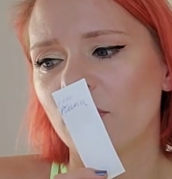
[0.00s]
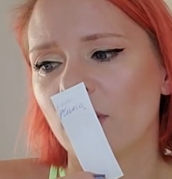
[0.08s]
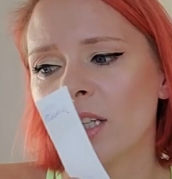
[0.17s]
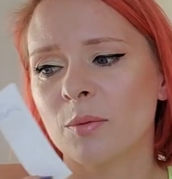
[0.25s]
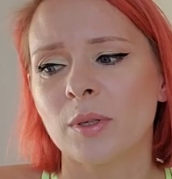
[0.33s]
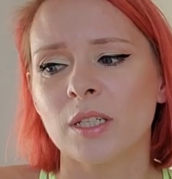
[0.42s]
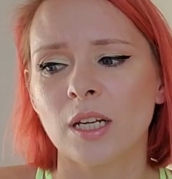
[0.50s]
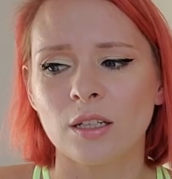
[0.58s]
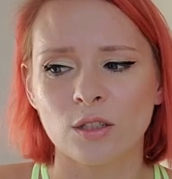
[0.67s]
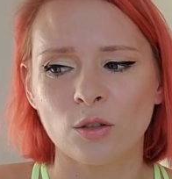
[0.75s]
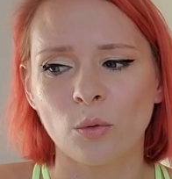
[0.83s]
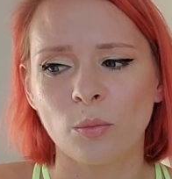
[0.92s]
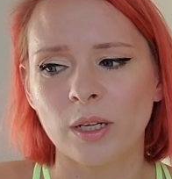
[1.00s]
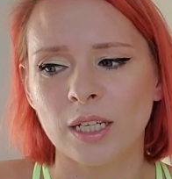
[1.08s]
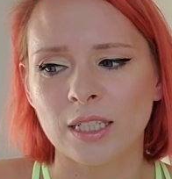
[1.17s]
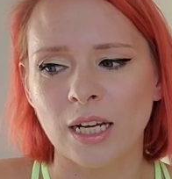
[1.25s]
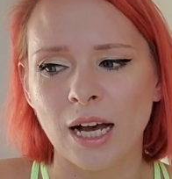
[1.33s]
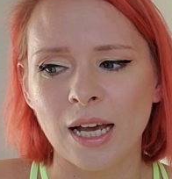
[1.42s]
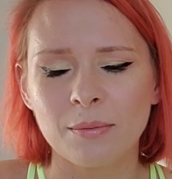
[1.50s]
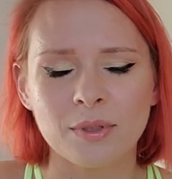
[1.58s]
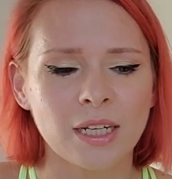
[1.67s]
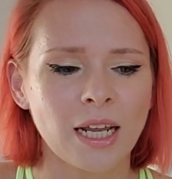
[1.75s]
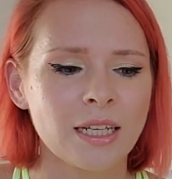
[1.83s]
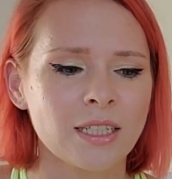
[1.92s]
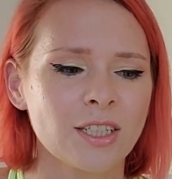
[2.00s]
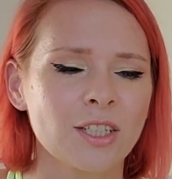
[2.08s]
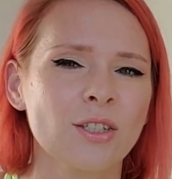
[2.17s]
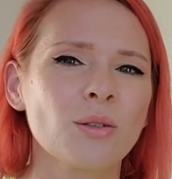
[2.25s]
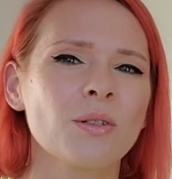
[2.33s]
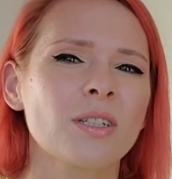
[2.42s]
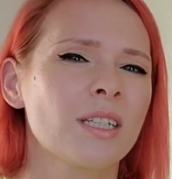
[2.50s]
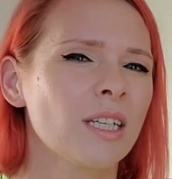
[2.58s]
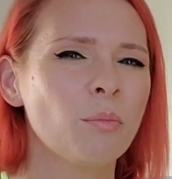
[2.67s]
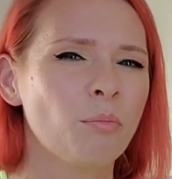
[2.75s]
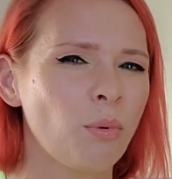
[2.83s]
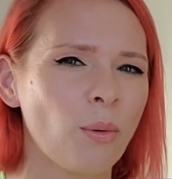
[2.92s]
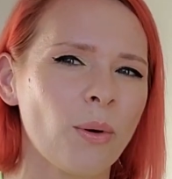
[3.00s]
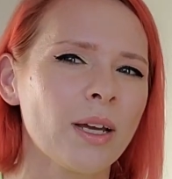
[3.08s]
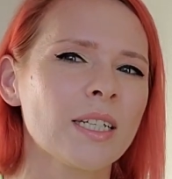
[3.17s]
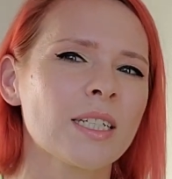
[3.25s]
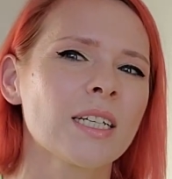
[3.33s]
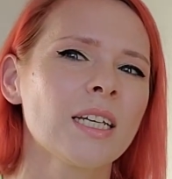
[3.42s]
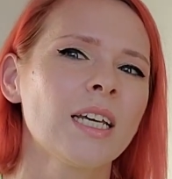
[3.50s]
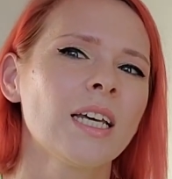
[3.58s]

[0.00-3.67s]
that's been done so many times, and I just don't see a point